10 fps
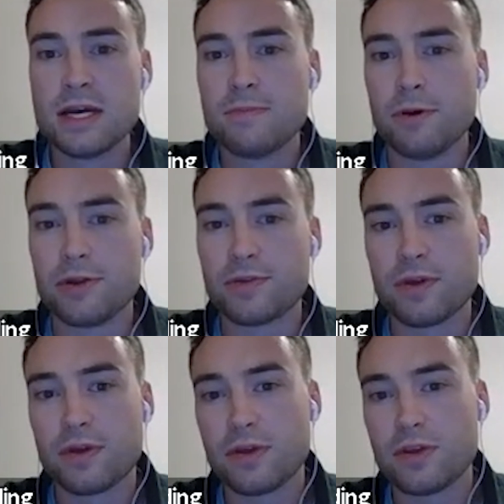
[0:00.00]
But
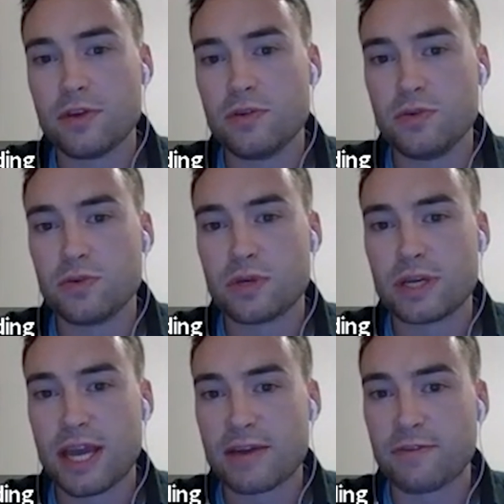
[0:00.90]
you can
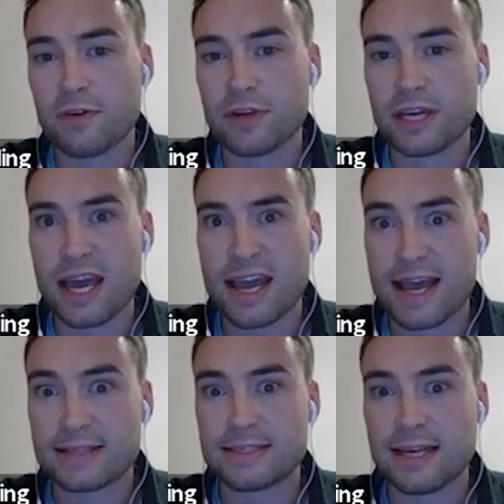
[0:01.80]
get funding
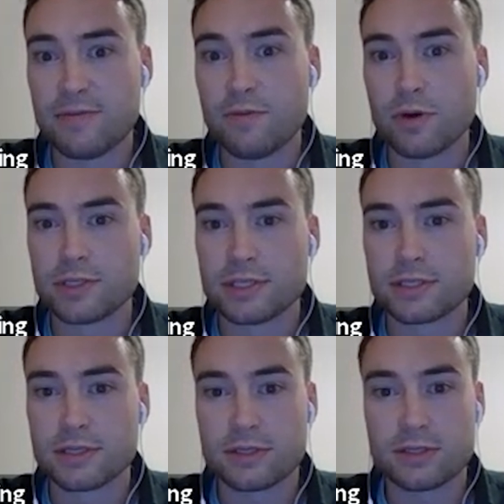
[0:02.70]
against invoices.